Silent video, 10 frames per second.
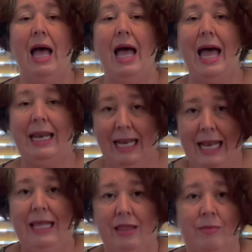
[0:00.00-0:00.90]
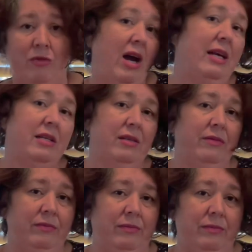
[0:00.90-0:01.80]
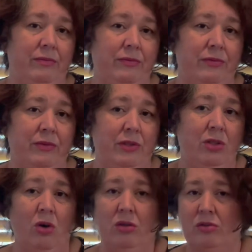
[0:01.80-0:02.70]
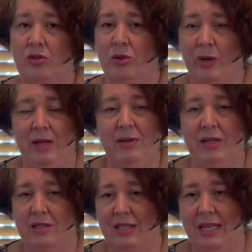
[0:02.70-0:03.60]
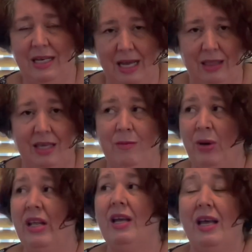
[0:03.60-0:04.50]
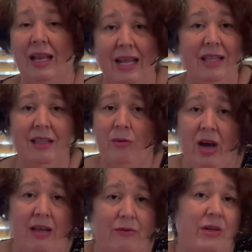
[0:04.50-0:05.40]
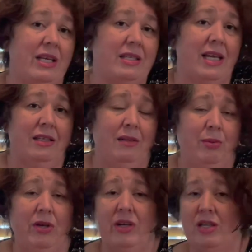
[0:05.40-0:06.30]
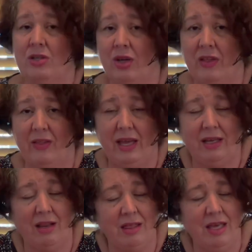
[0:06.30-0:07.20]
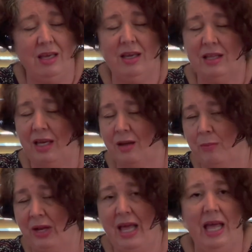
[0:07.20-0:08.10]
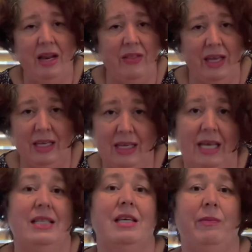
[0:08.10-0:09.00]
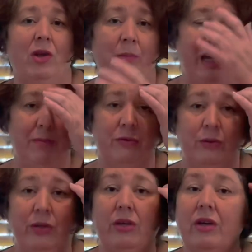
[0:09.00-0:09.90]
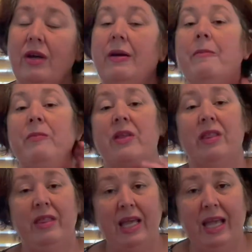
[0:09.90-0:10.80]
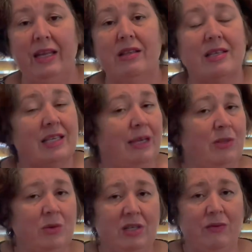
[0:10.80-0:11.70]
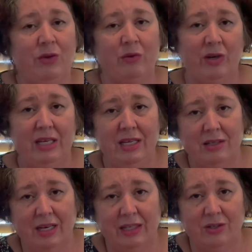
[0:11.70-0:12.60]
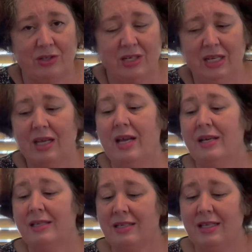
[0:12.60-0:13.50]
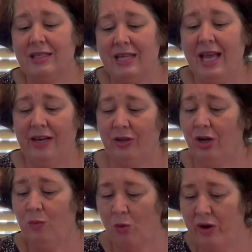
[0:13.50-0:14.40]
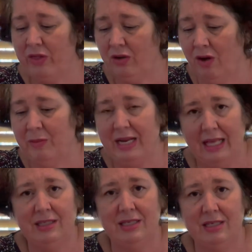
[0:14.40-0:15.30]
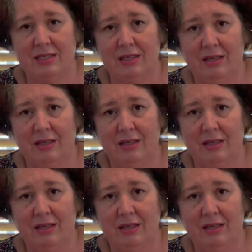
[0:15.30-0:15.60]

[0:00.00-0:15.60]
And let them write. Not 20 minutes and then nothing, but let them write for an extended period so that they can think and they can plan and they can get something on paper for you. Then, the same as we did for the reading diagnostic, sit down and go, what are the commonalities?